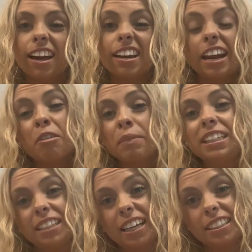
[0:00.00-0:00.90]
And I don't
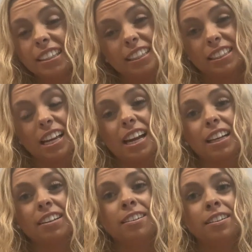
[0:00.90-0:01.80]
mean deadly as
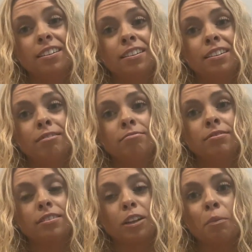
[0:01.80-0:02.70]
like,
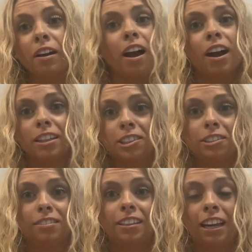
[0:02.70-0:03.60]
oh my gosh,
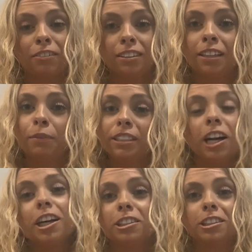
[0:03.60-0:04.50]
everything we
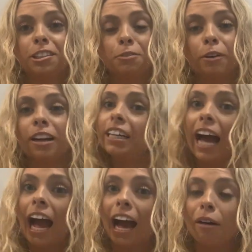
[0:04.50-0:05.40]
touch is we're going to
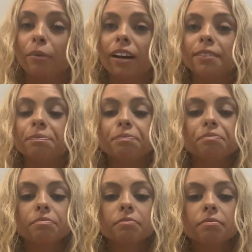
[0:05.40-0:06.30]
die. But
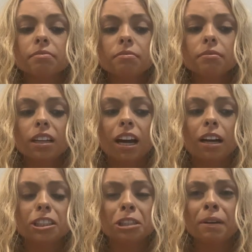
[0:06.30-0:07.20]

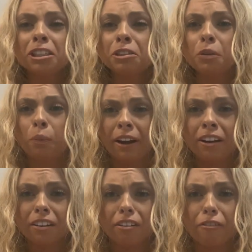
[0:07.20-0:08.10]
it just makes you
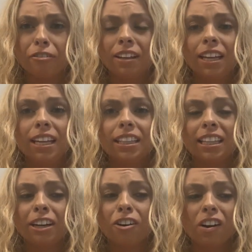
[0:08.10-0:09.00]
aware of
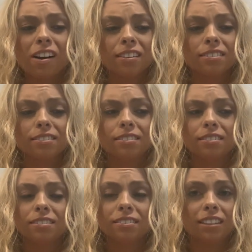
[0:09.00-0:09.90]
that there are
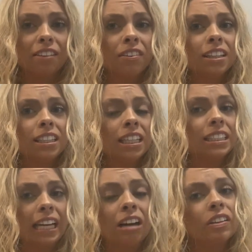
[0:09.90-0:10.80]
definitely
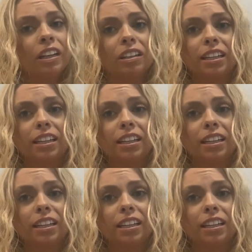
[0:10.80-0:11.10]
things out there